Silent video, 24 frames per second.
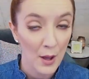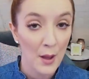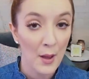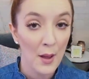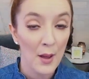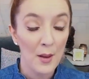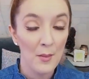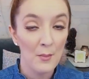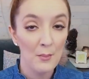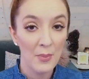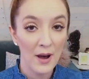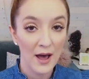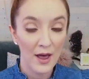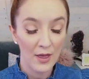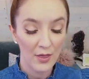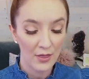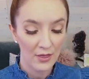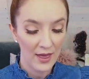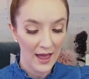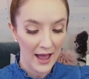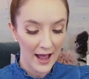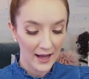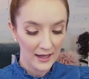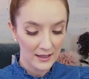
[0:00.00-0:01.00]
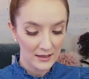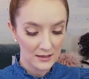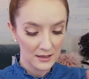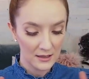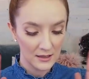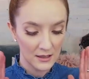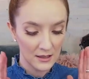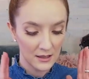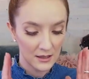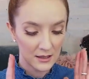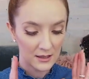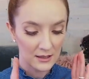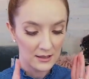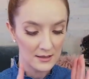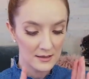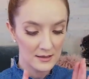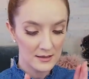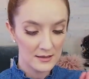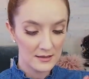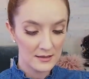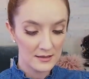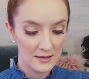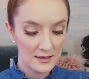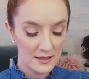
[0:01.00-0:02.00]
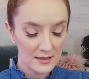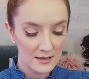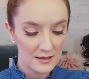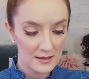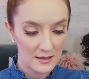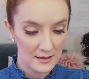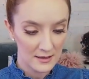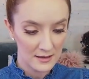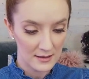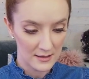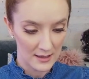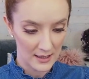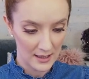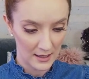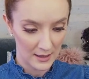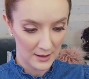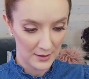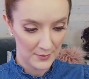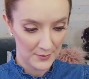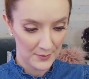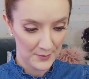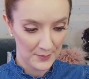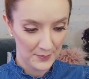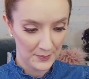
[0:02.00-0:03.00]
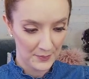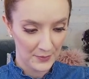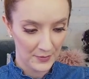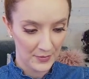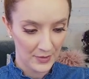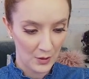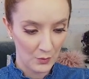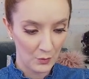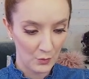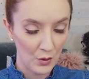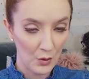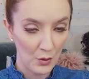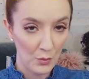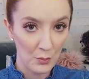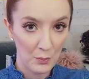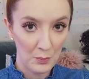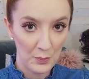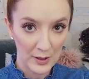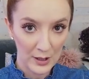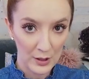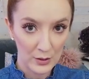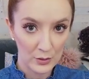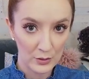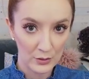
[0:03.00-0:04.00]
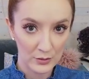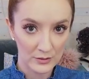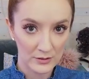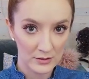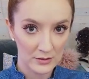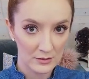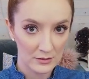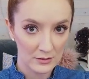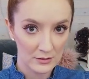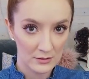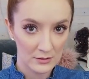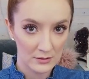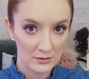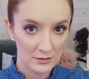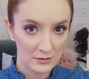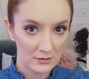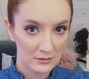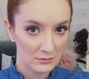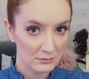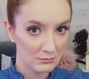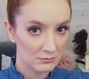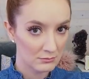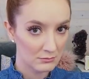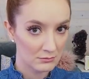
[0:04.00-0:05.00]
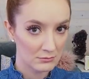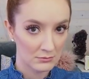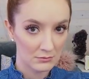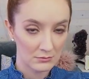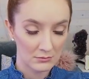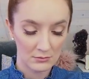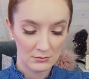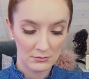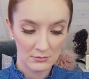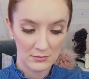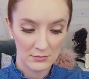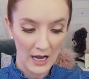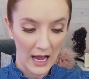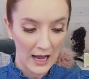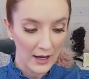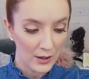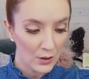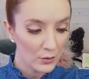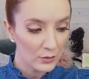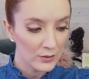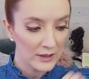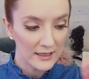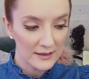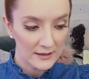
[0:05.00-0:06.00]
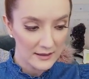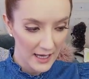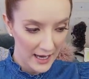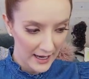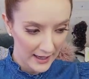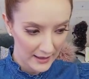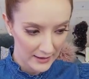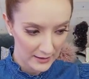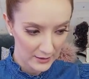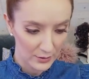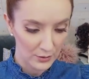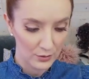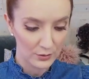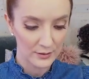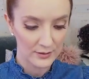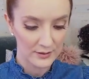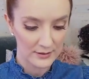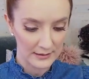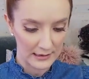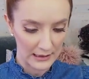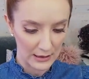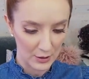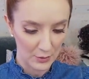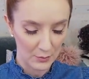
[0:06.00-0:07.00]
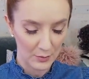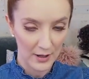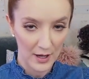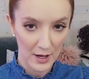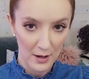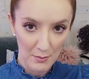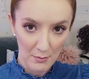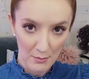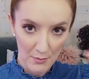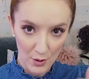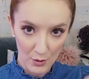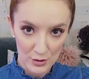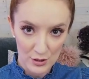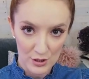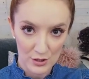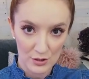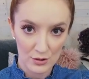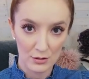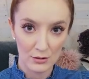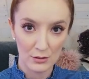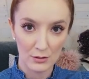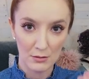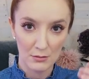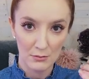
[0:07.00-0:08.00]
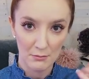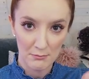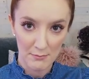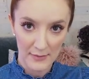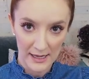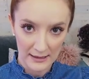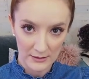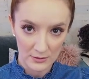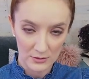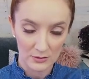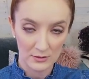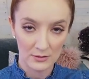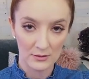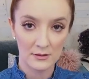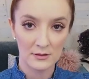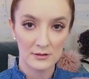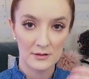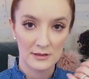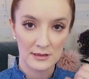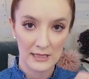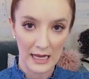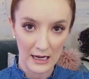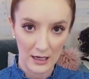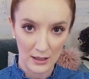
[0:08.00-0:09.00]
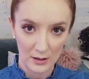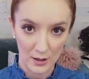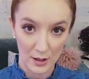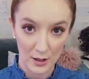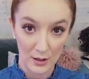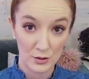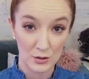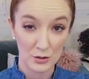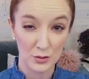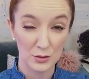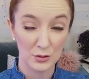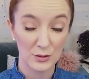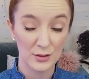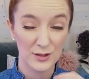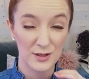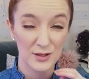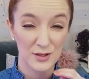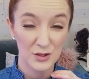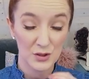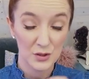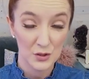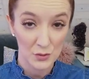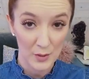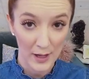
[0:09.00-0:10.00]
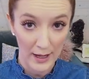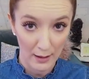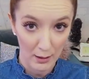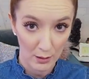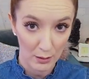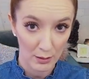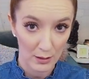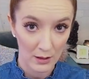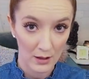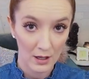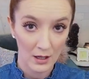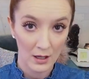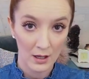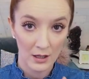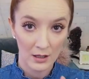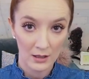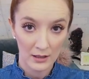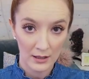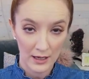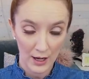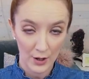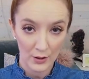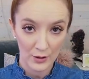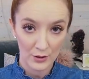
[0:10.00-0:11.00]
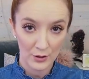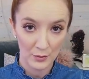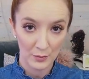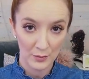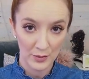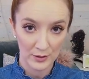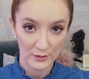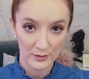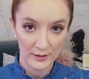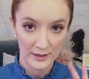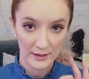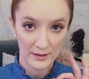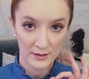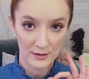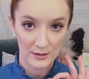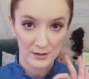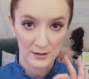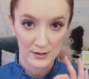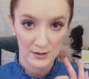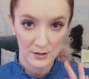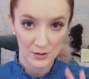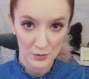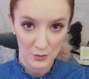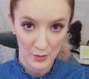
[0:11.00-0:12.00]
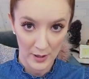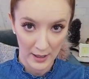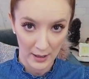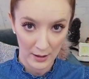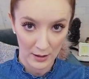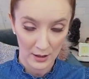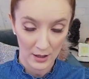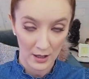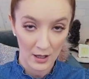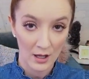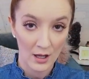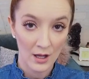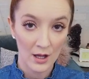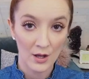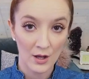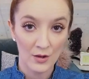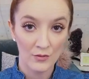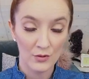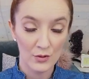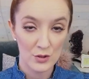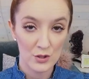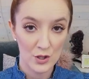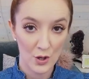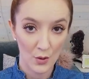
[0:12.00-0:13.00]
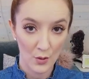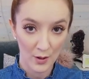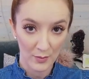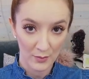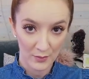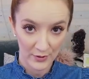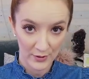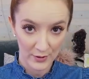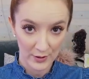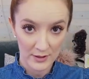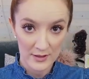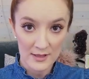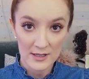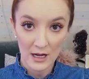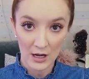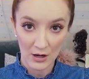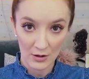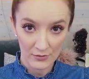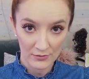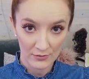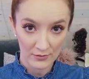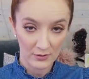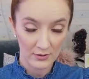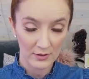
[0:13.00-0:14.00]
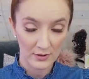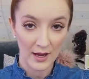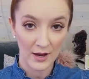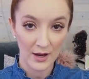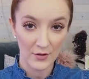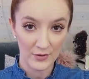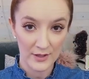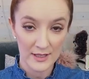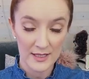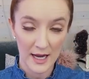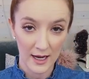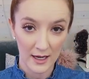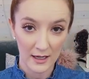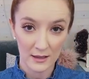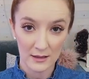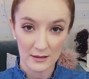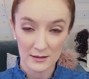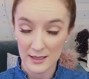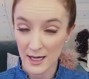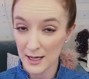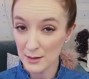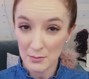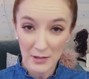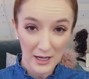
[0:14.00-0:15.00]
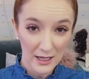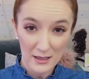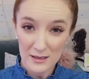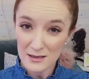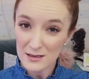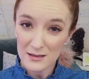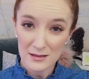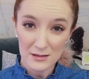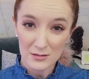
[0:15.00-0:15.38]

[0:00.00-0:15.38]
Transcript: But that consistency will build not only technical skill, but emotional, mental, psychological strength, character building strength. If you show up for yourself every day, 10 minutes,